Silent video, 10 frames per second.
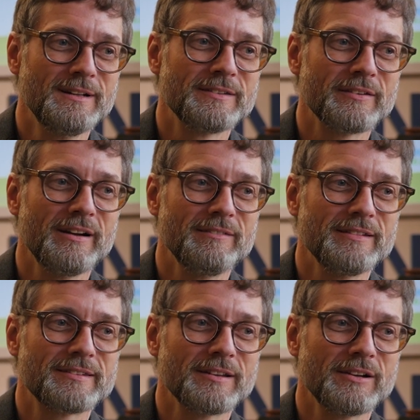
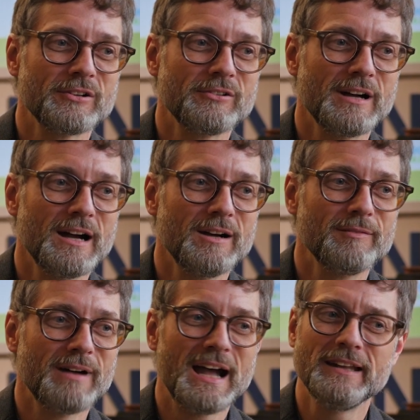So
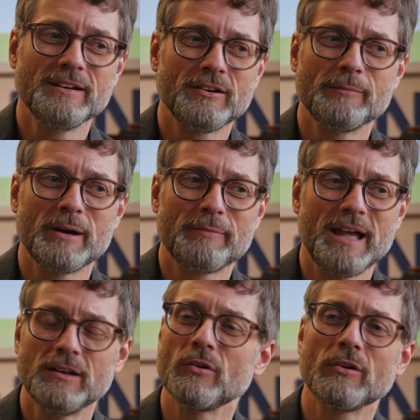I hadn't heard about
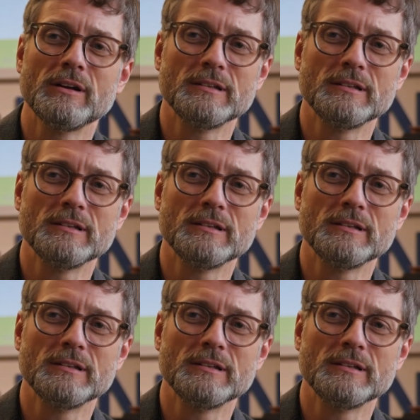Pandora